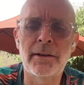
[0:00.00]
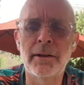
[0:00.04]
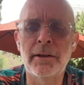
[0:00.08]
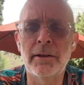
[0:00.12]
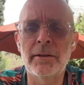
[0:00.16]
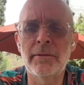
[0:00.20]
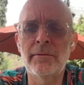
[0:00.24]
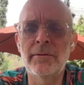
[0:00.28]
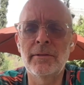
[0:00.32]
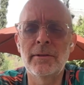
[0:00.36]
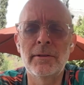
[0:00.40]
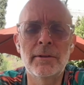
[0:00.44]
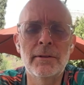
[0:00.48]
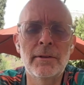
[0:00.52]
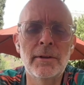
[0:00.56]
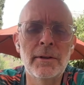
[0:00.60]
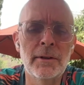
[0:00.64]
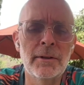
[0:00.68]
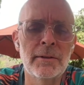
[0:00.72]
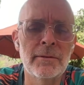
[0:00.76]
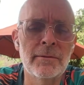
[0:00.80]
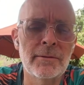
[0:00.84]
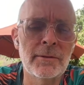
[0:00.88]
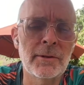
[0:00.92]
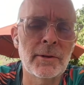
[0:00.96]
of
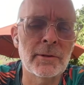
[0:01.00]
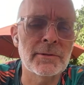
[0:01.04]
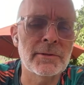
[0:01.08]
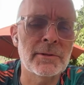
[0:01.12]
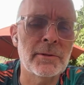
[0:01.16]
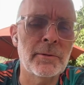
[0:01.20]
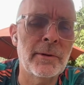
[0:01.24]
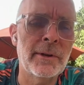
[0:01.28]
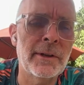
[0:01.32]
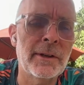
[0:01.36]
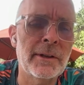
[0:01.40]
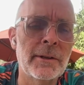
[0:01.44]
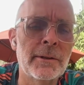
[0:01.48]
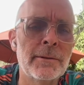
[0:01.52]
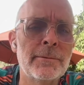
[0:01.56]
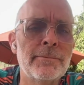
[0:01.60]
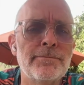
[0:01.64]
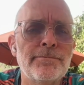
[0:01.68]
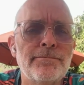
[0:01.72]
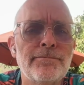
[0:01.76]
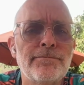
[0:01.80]
Costa Rica.